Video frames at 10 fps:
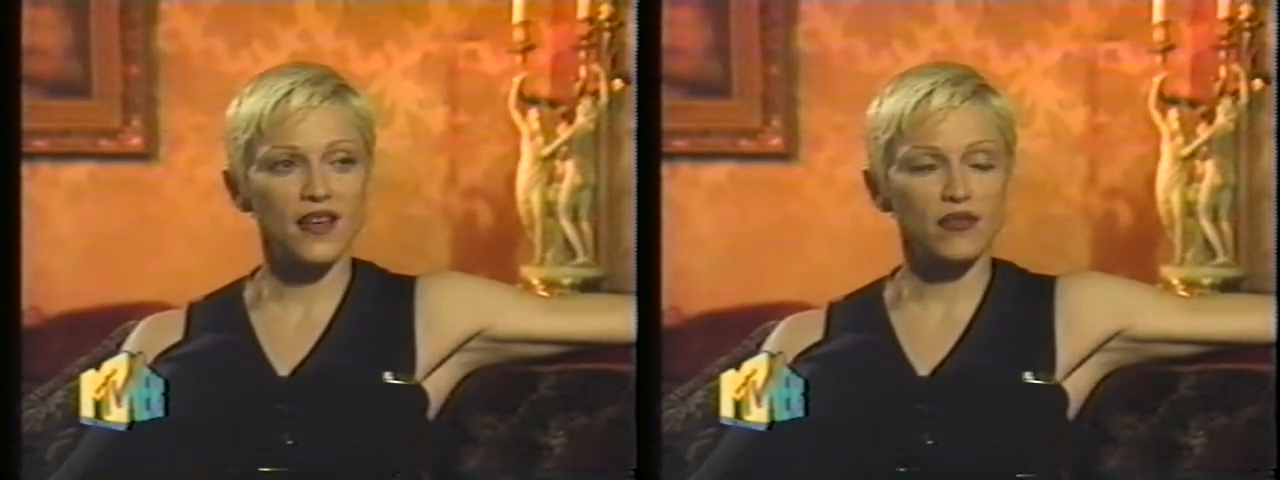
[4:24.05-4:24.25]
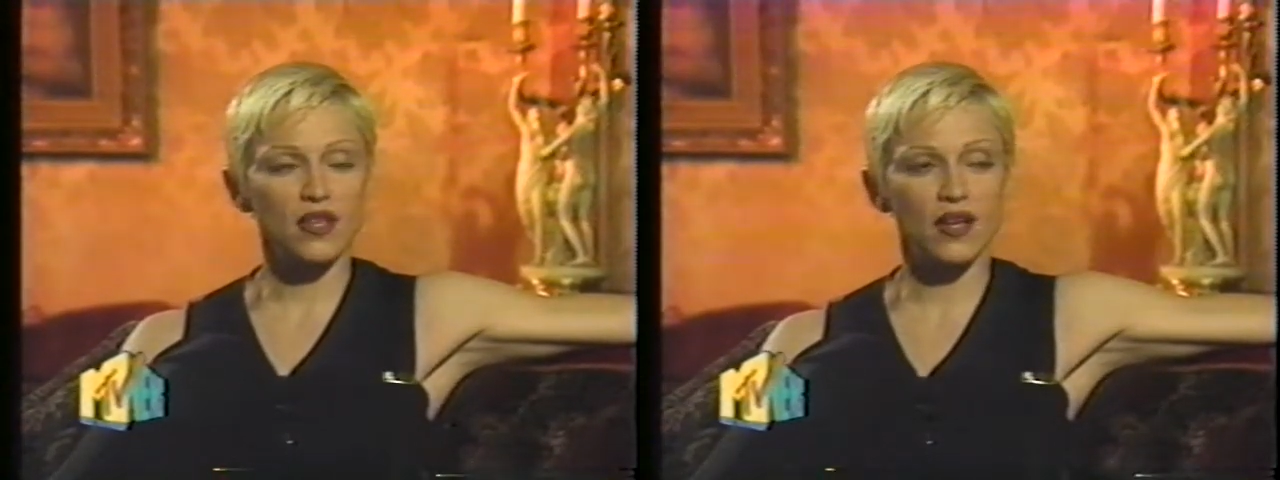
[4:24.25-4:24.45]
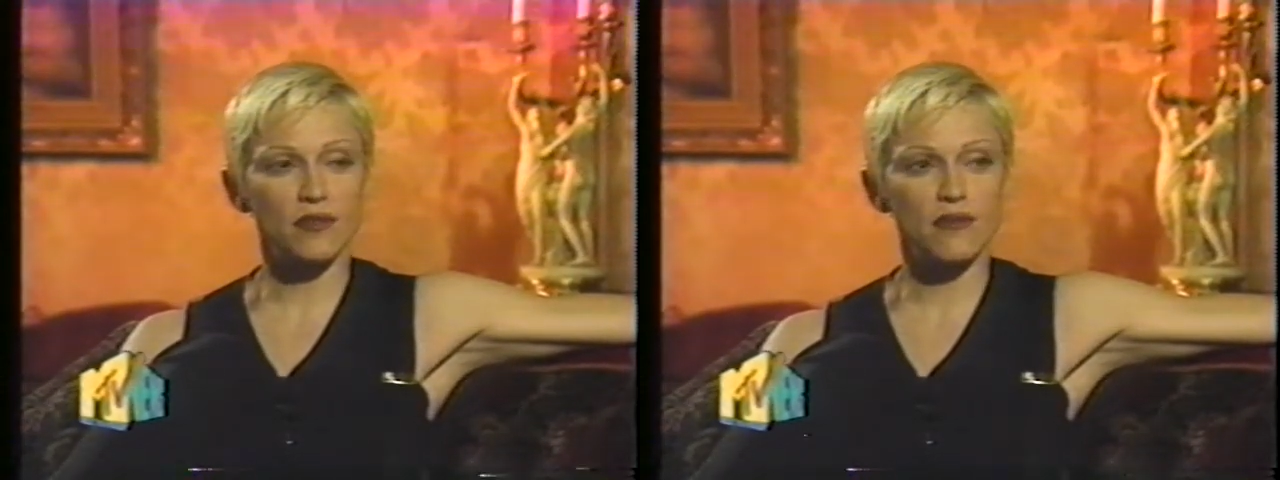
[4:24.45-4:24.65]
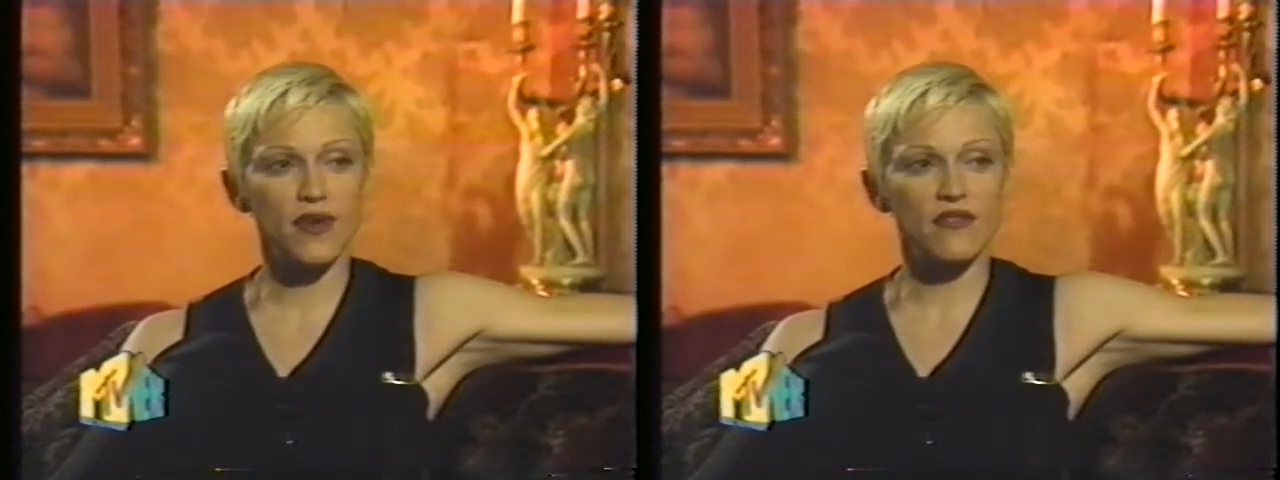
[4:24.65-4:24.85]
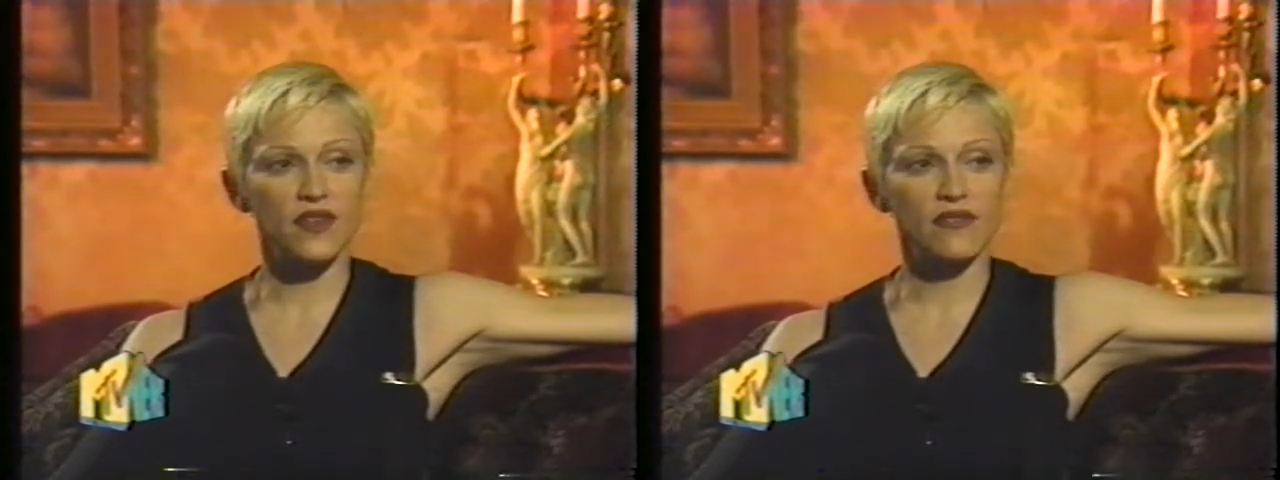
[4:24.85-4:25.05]
don't think I'll be
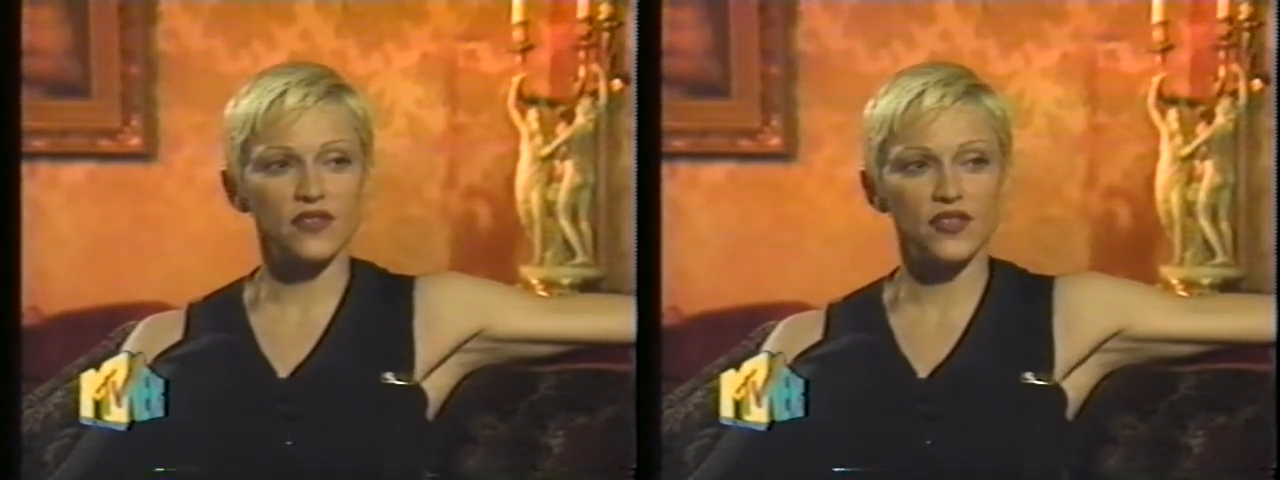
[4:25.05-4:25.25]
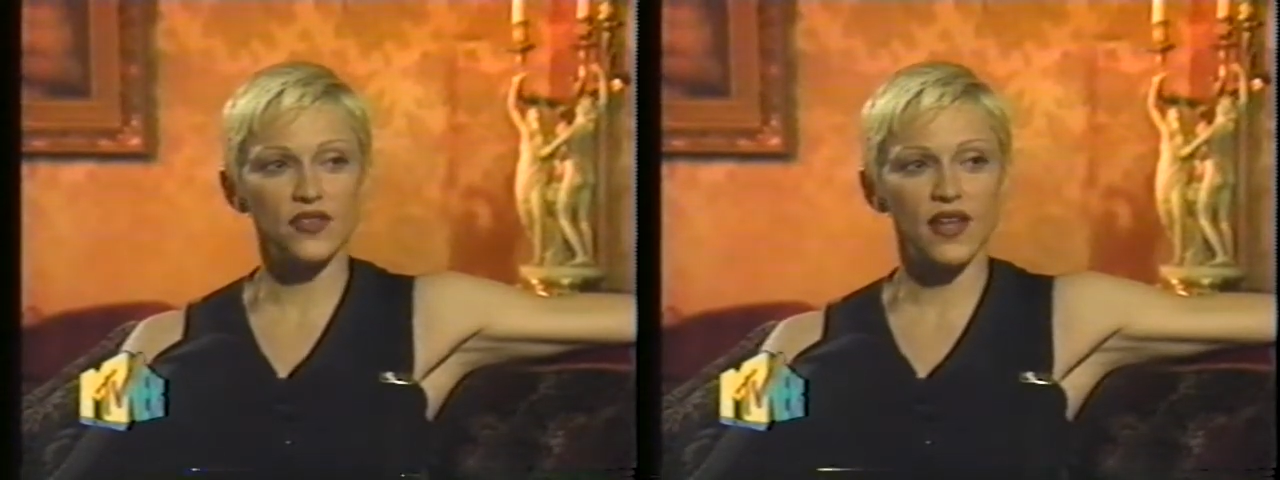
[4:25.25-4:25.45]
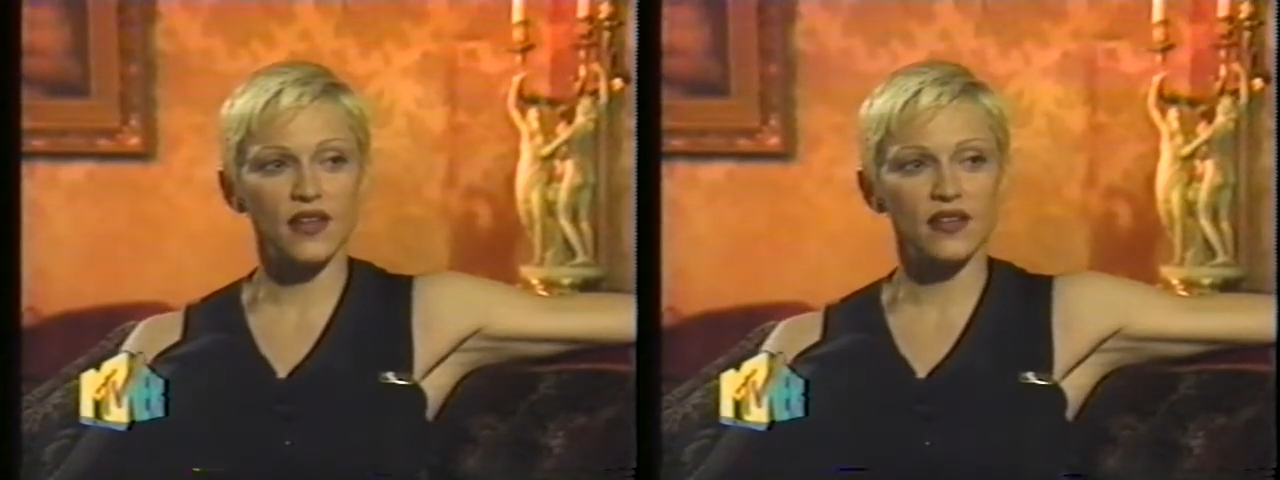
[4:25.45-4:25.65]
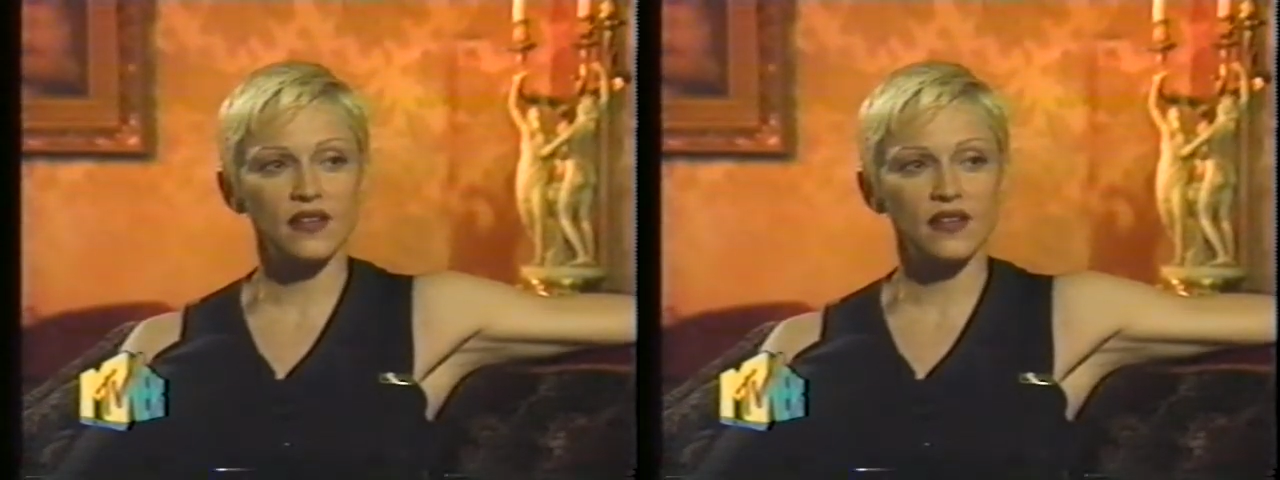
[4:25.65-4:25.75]
brave enough to do that.